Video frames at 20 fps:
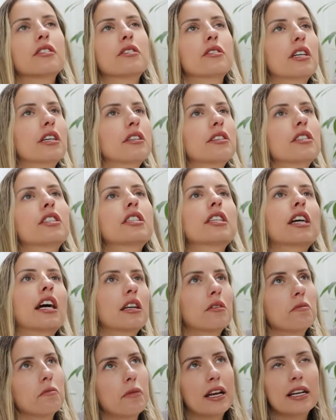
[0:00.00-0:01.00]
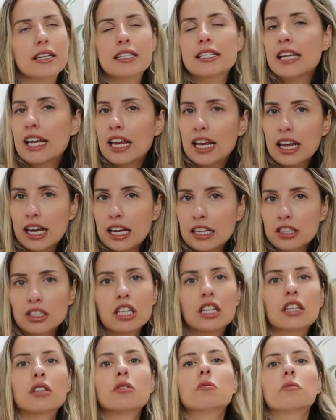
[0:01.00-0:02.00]
So I was just kind of meditating,
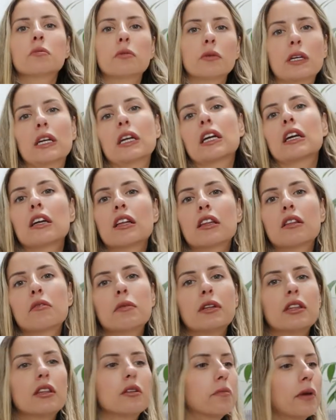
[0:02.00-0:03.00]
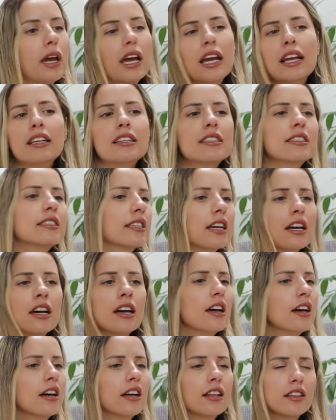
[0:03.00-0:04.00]
trying to breathe, but the pain is
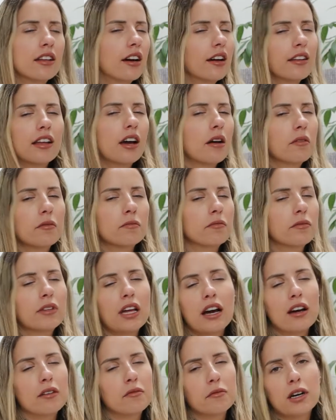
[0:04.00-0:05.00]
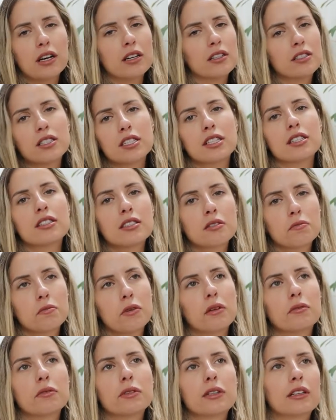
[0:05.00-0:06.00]
not that much. It's
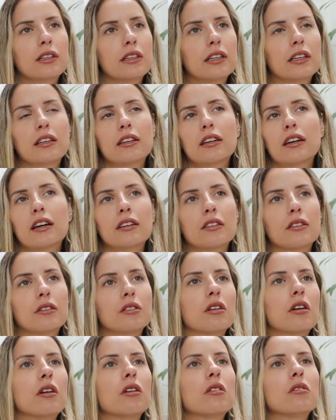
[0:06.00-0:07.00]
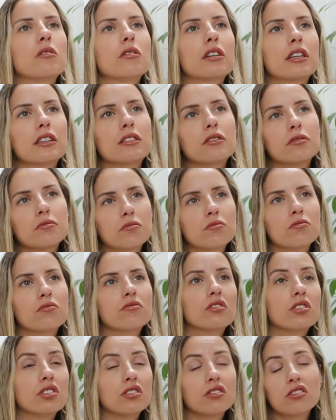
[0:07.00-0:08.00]
probably like, I don't know, like
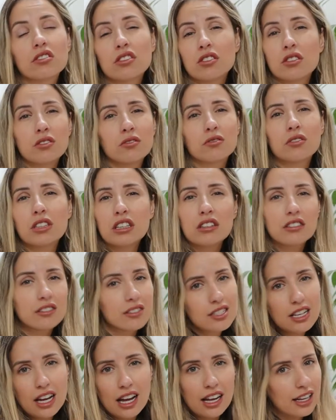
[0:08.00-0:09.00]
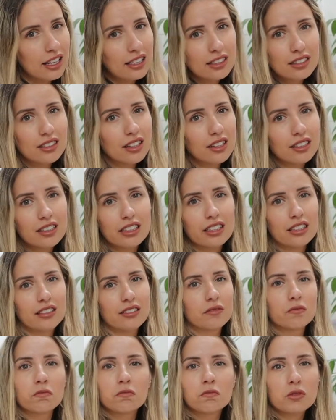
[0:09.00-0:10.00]
2 or 3 on 10,
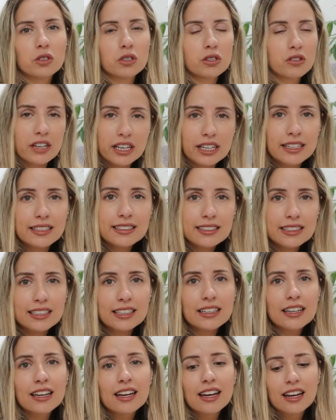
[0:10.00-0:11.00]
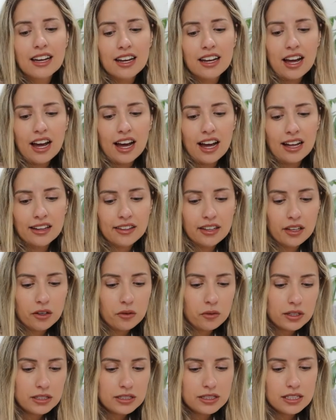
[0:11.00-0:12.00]
nothing crazy. And
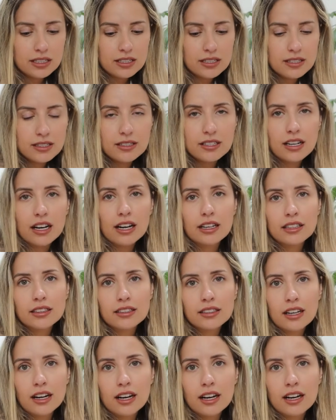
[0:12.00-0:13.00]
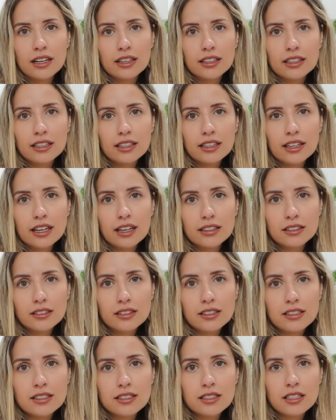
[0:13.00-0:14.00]
then once it's done, he kind of
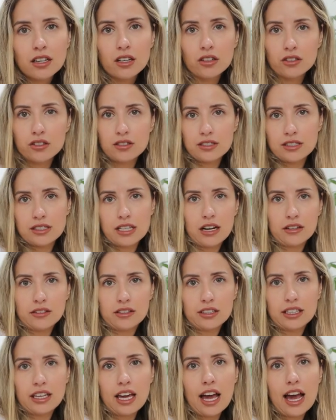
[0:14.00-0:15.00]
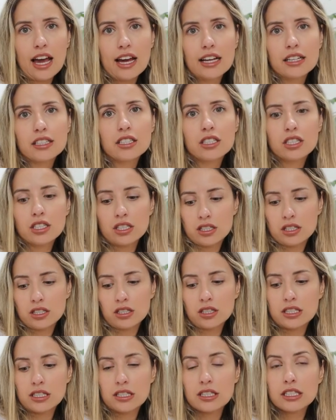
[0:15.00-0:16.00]
does the ultrasound again just
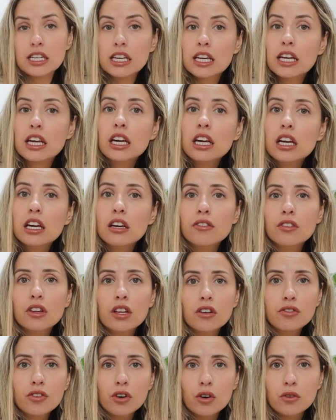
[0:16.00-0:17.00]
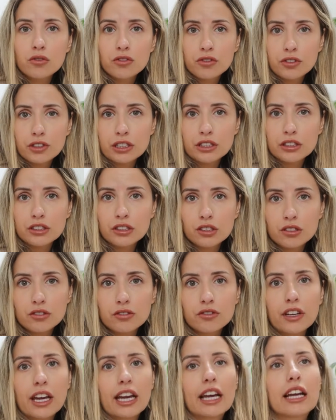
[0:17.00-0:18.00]
to see if foam filled your
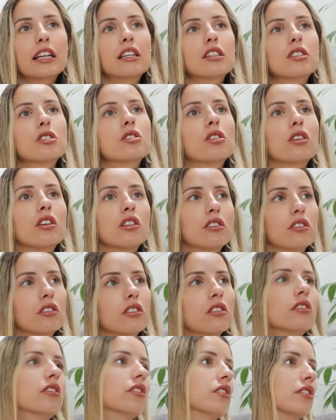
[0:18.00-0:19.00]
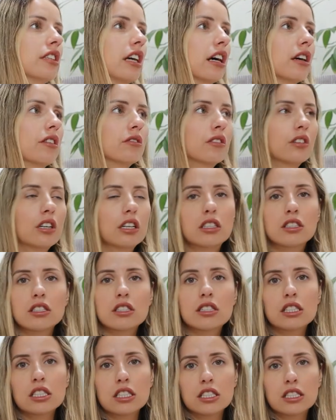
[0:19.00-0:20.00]
vein. So on the ultrasound, what I
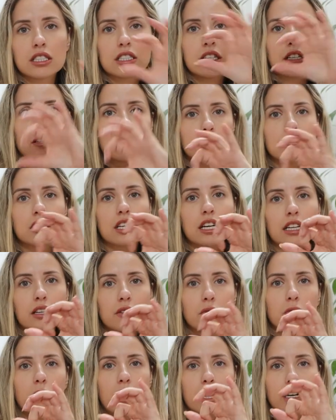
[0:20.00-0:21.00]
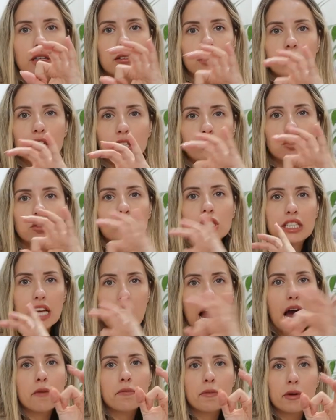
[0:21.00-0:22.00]
could see is there was like one huge
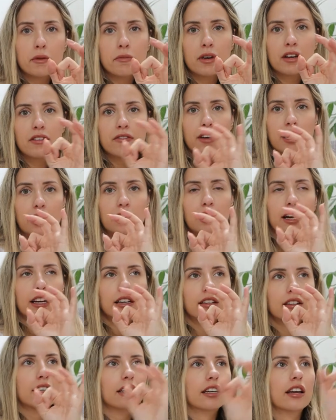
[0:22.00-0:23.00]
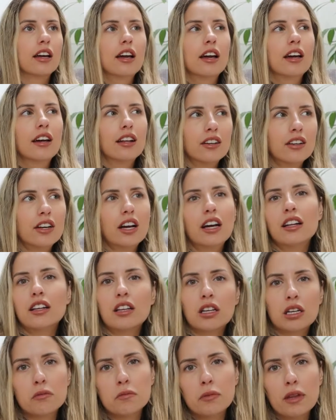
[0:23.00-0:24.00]
gap in my vein, kind of
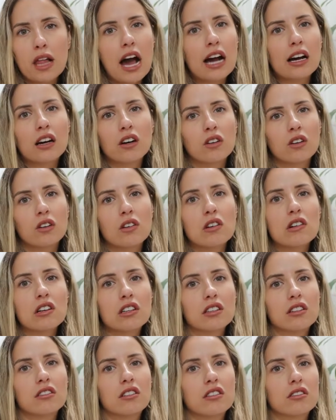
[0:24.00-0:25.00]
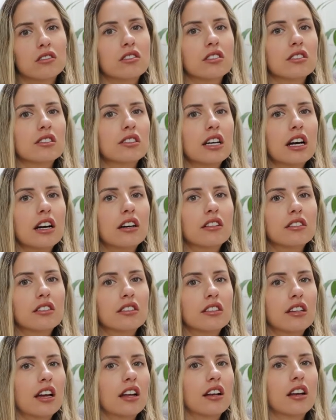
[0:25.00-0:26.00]
like a black hole on the ultrasound.
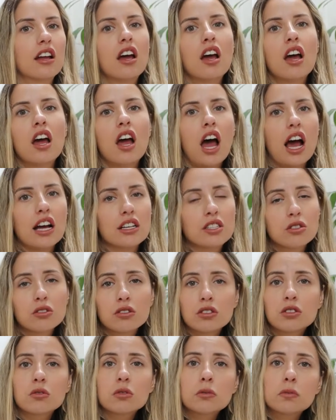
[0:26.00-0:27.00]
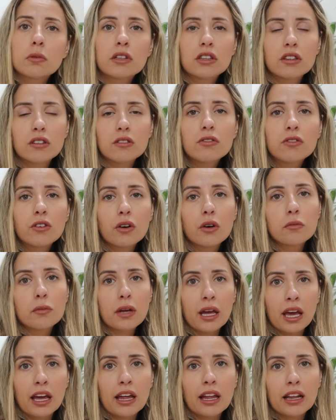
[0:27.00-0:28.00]
And then as soon as we put the foam
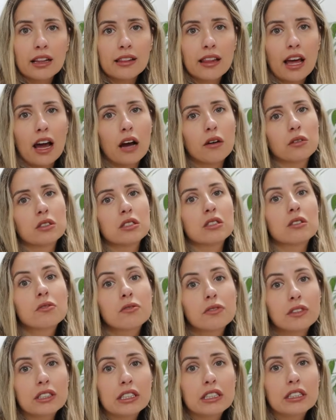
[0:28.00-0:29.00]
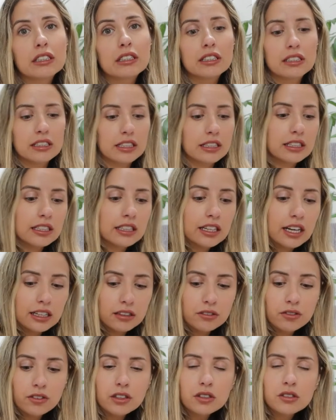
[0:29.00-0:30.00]
in, that was filled. And then he
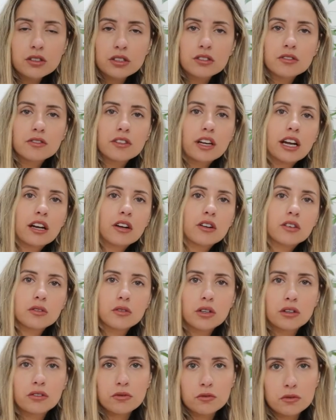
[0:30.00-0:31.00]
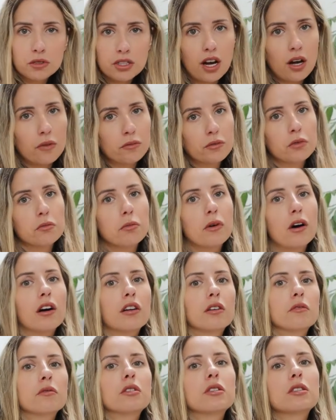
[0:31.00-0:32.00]
kind of follows your vein all the way from top to
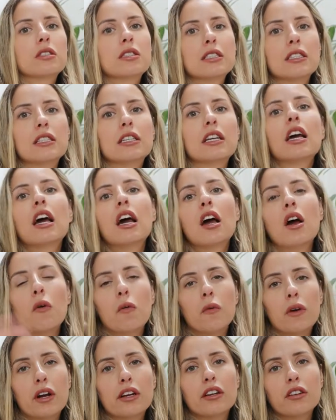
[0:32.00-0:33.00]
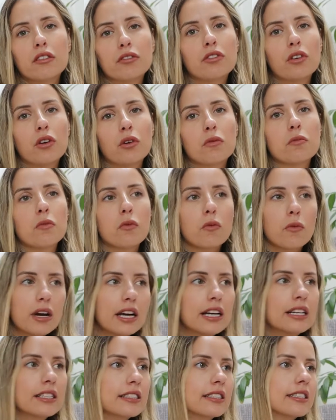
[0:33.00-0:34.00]
bottom to see where the foam
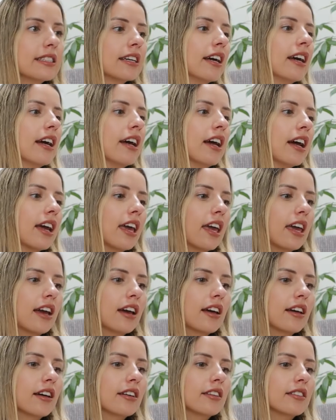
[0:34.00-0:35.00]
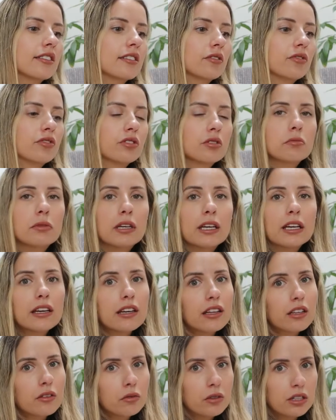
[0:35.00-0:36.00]
went. And for
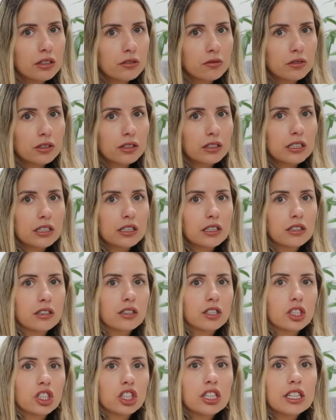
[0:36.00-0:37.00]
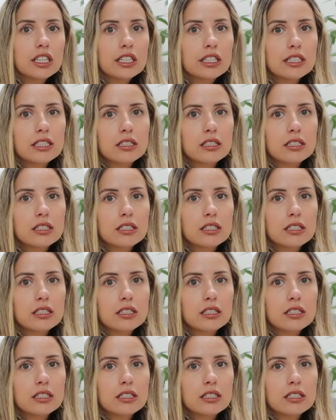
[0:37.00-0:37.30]
me, it went really good.